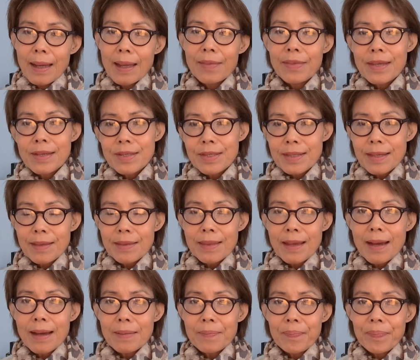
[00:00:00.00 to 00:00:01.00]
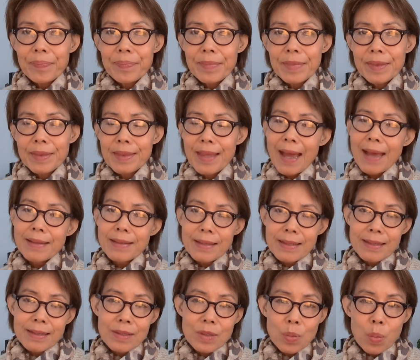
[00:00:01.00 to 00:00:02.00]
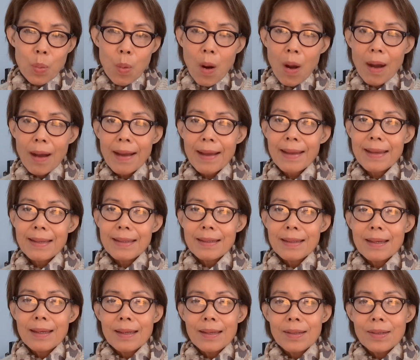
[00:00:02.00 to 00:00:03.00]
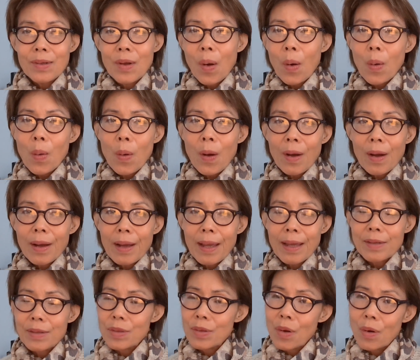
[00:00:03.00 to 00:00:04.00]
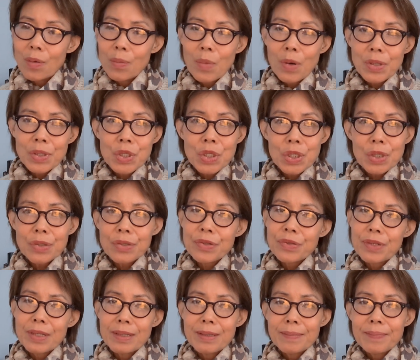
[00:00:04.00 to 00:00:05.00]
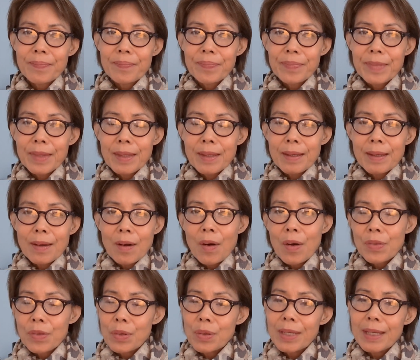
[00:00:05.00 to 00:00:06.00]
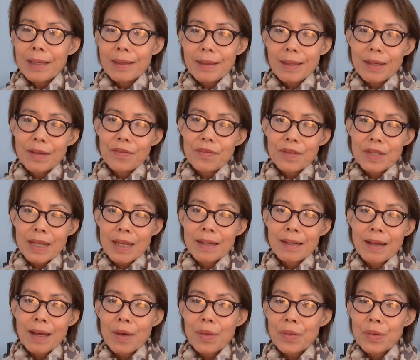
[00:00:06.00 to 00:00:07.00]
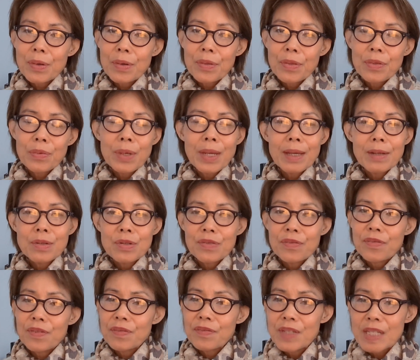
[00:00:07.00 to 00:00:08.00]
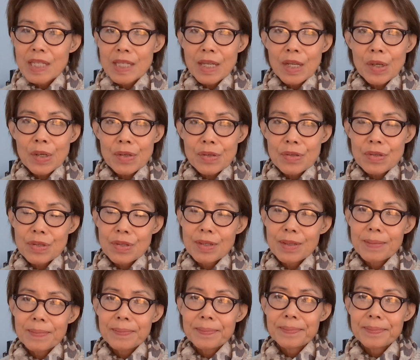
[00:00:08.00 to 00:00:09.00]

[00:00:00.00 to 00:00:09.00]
And they said that that is why Noah had no more children, although he lived another 350 years.